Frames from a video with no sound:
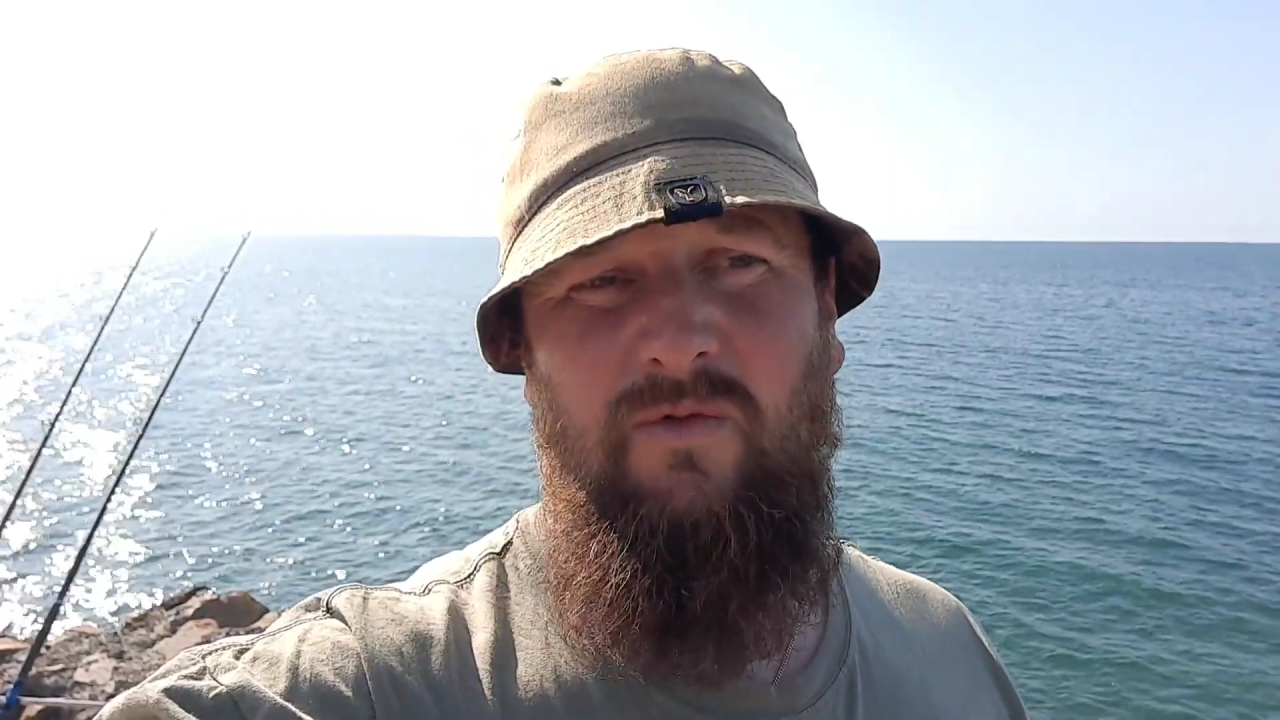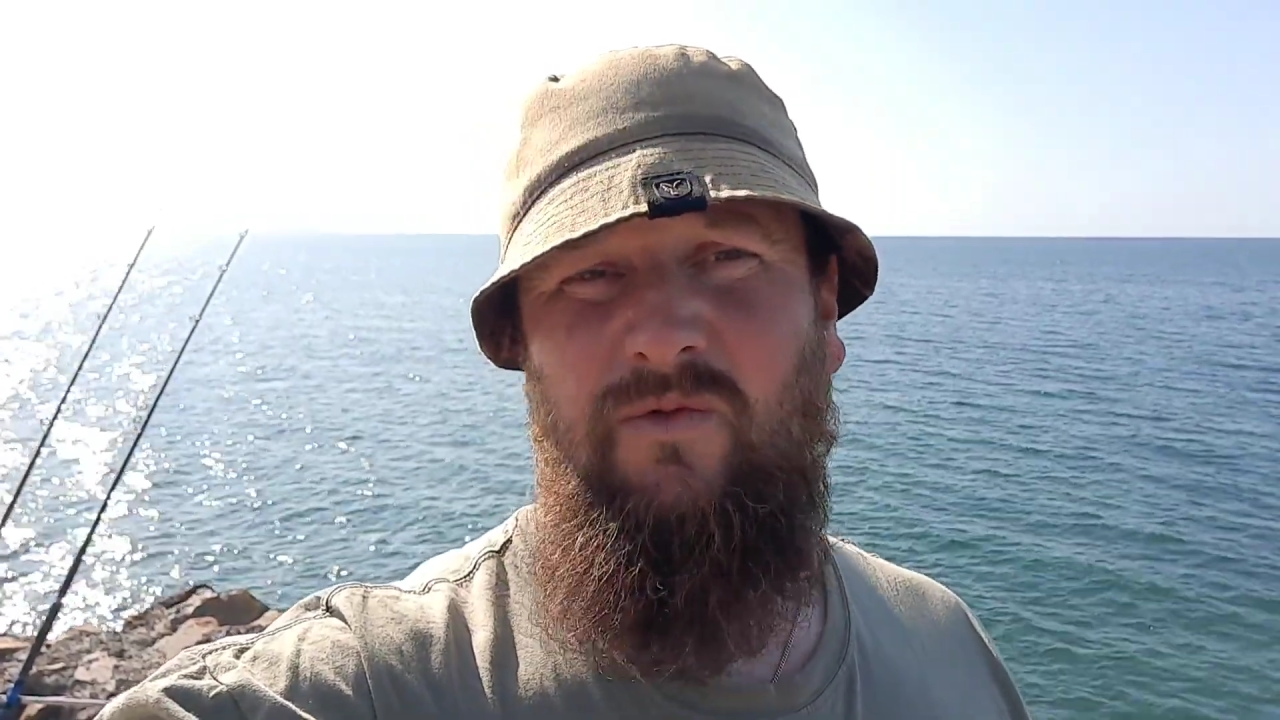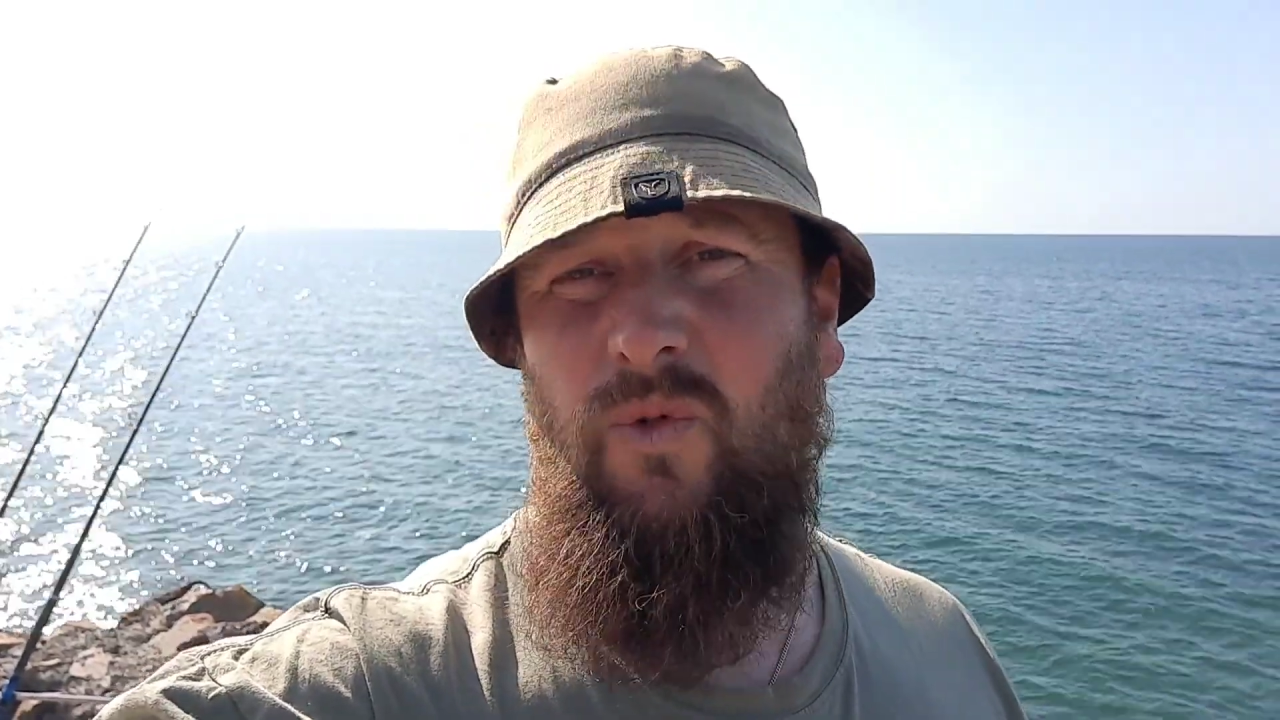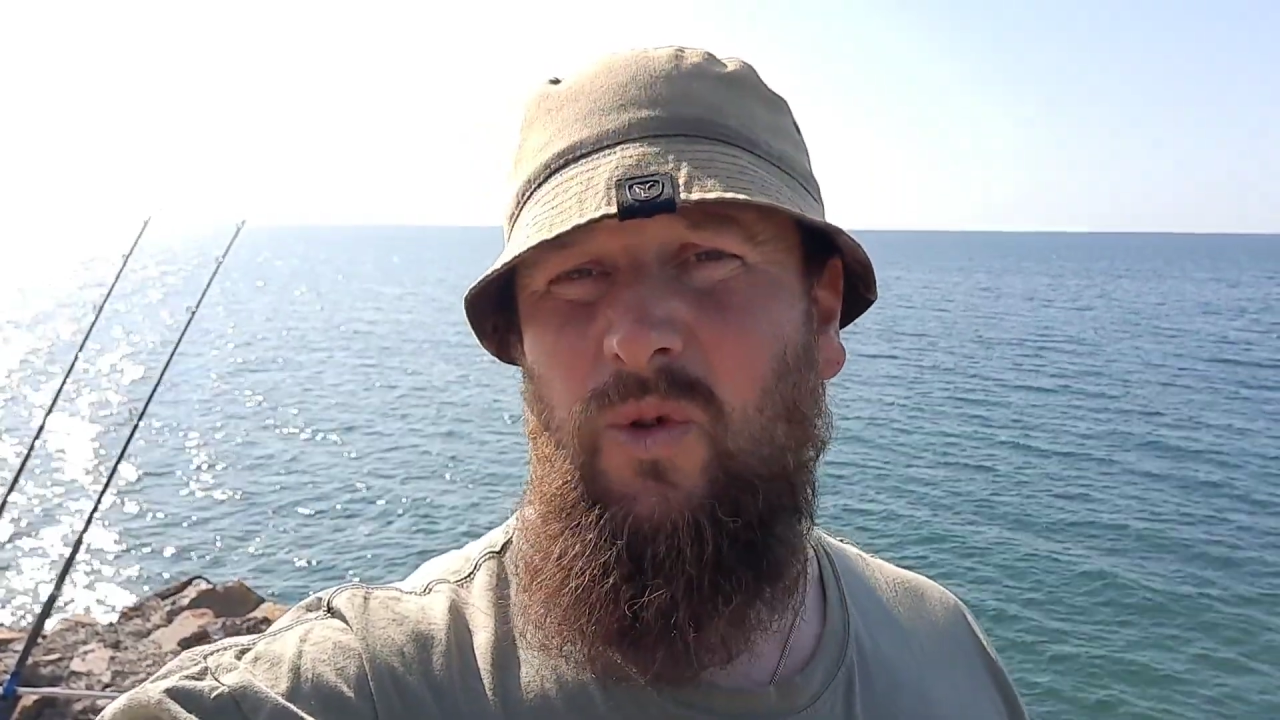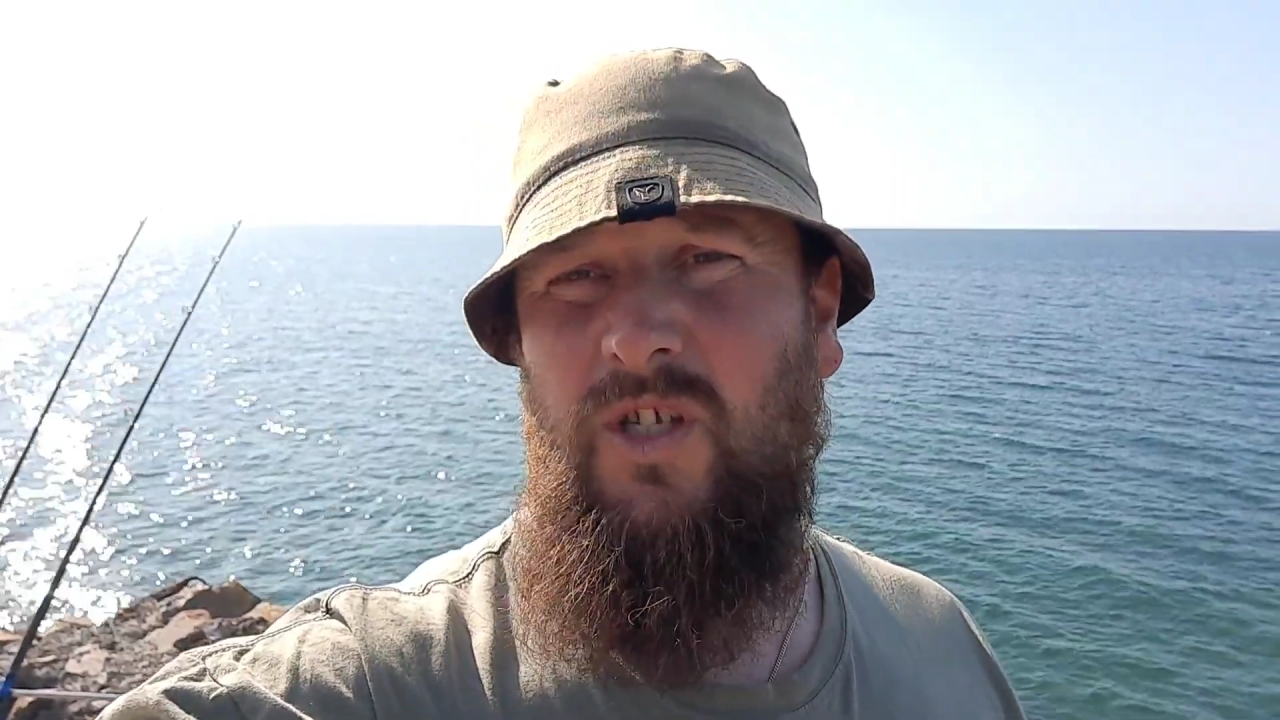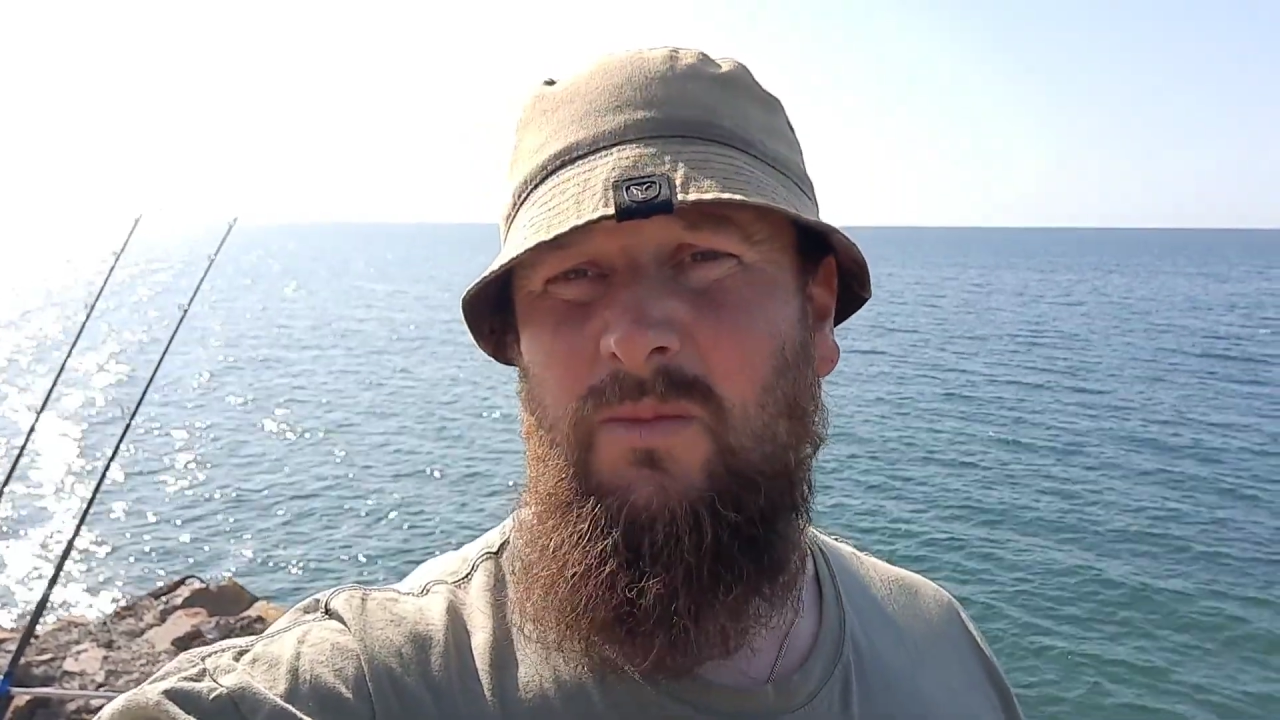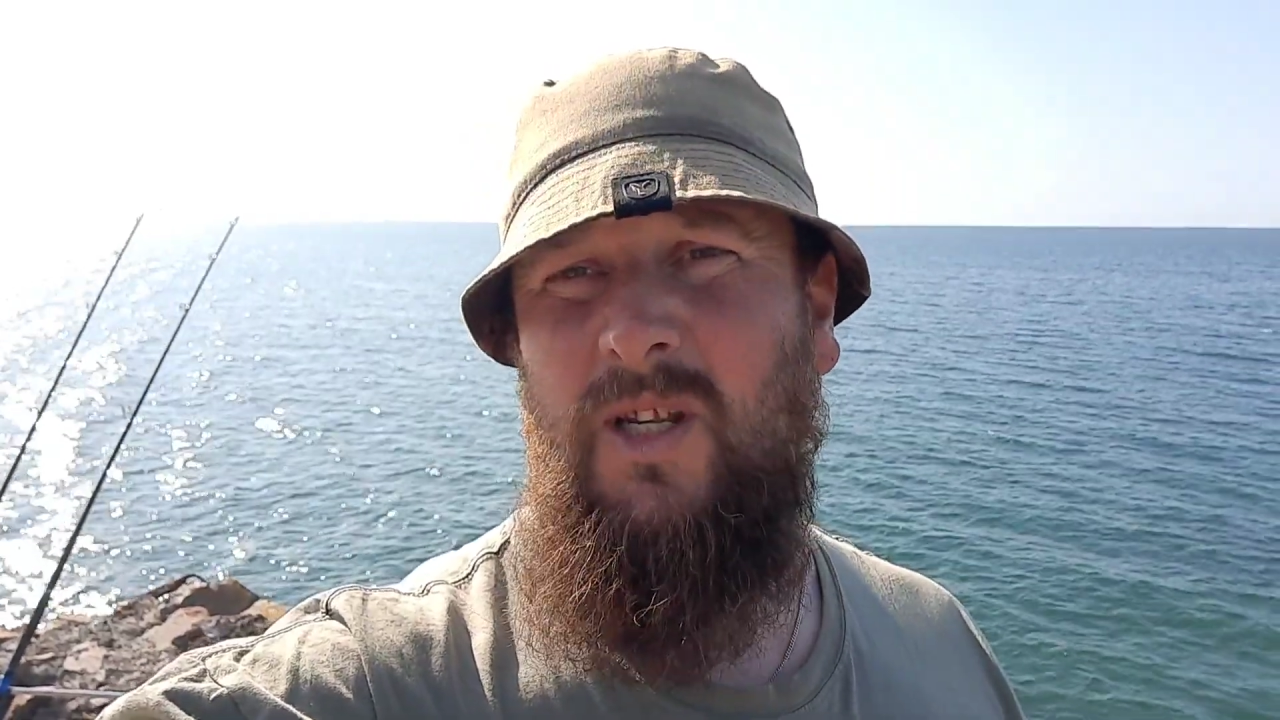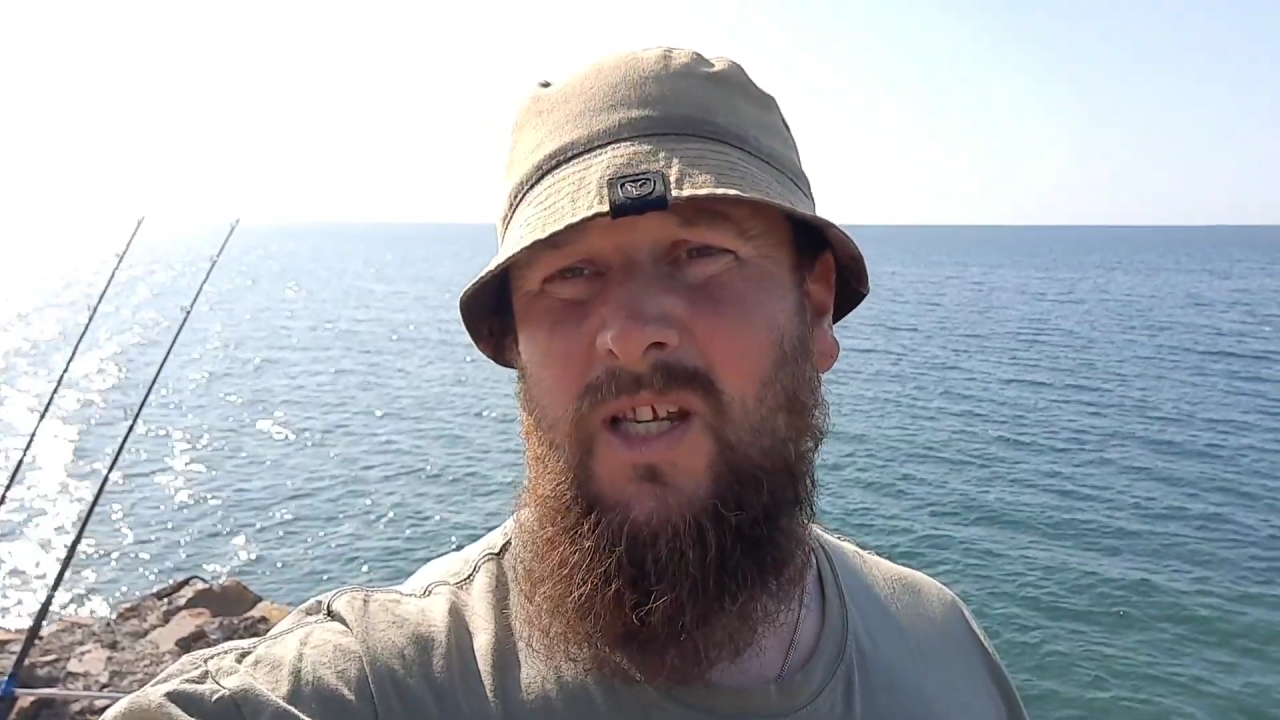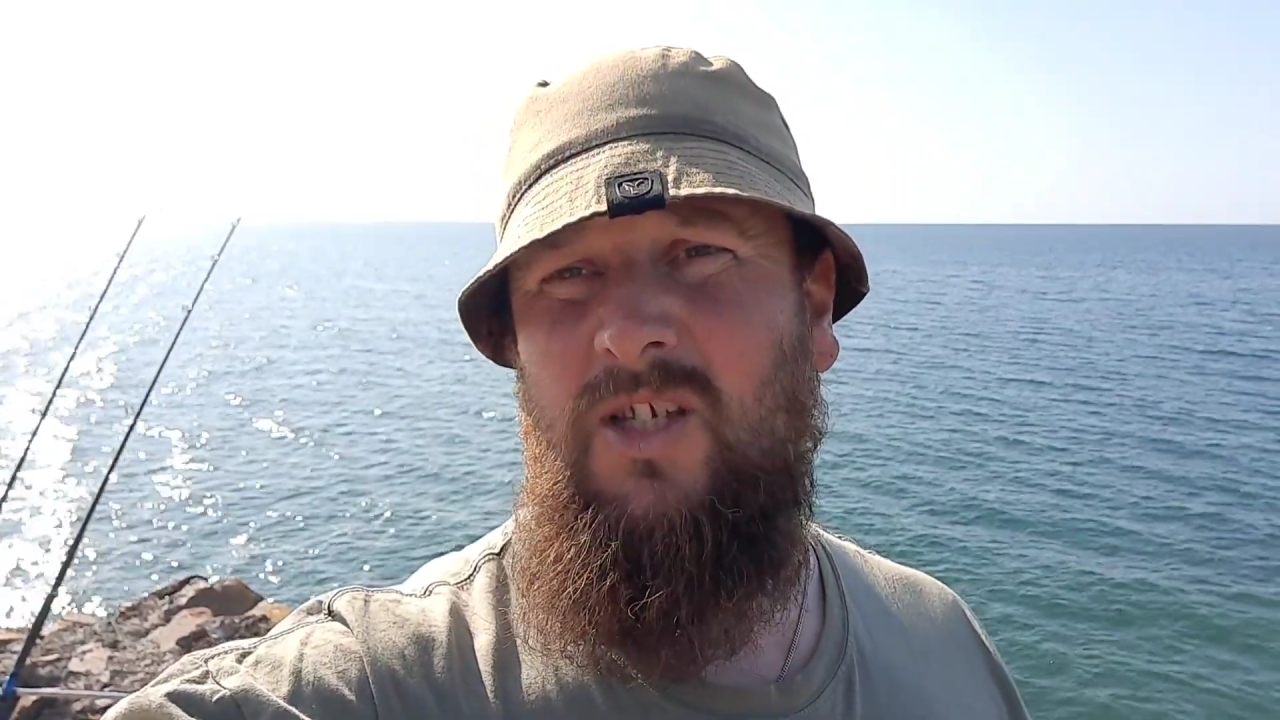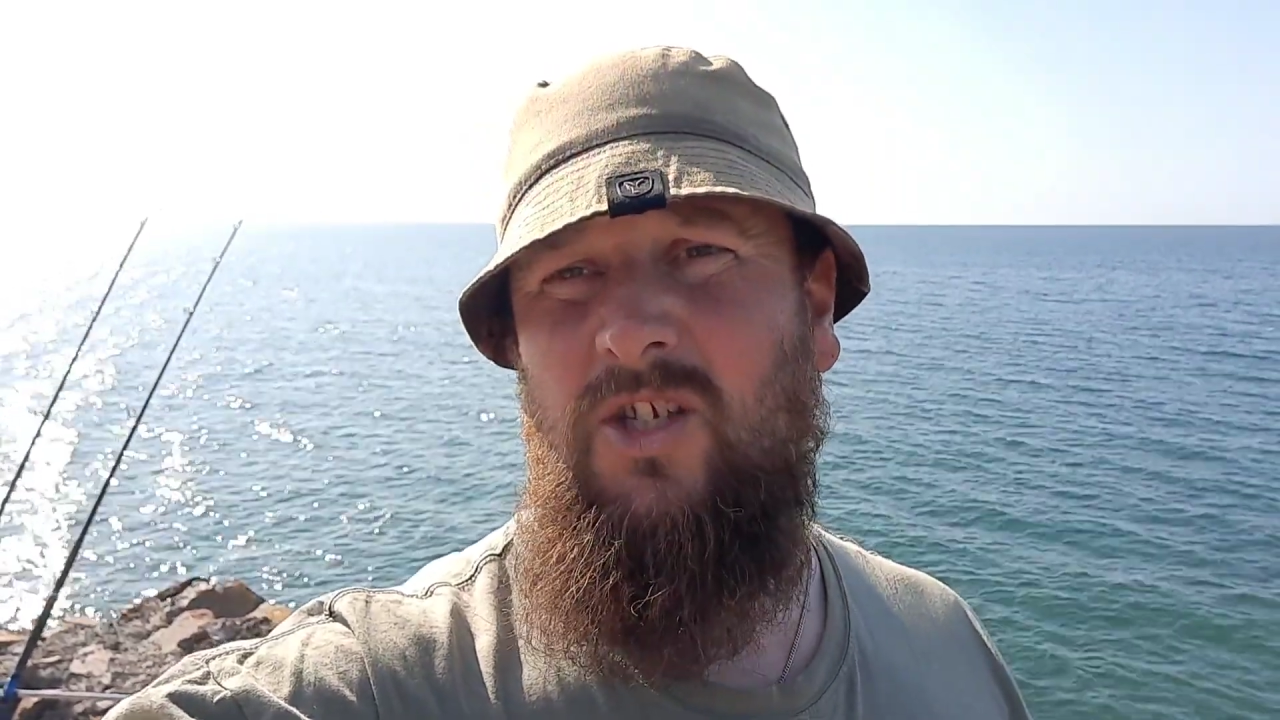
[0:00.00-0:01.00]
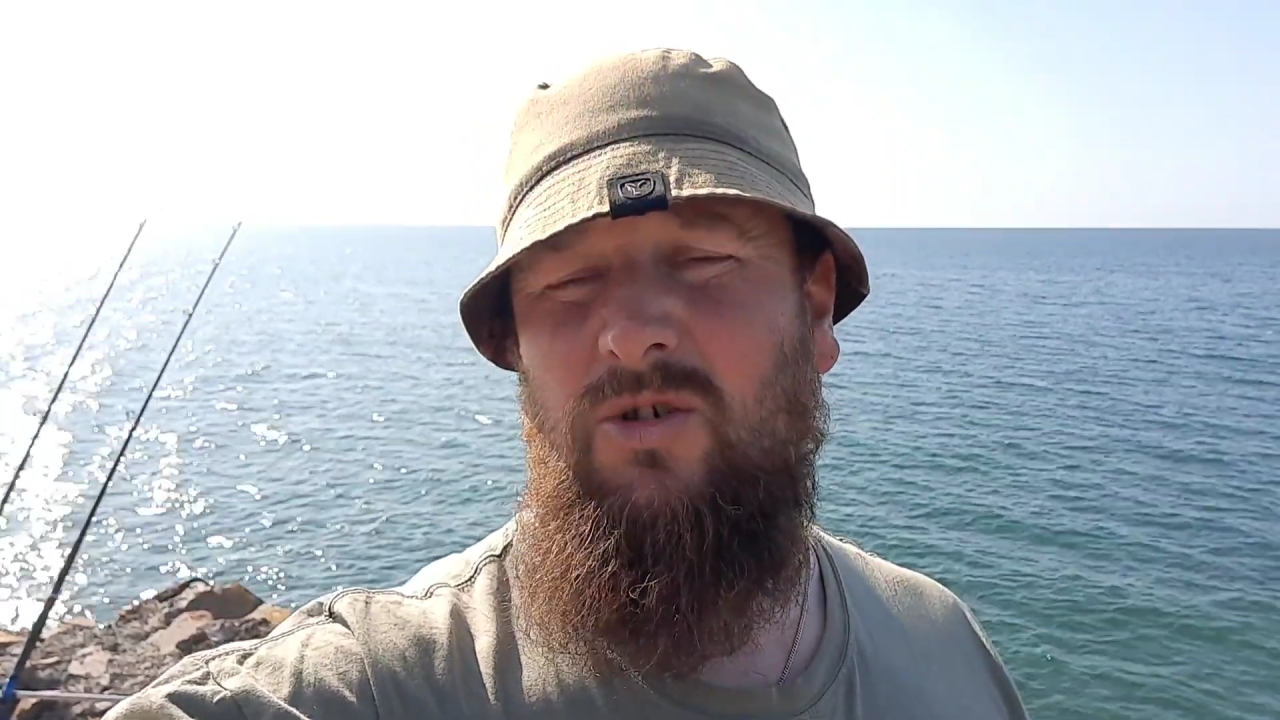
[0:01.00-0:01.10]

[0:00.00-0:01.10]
40 minutes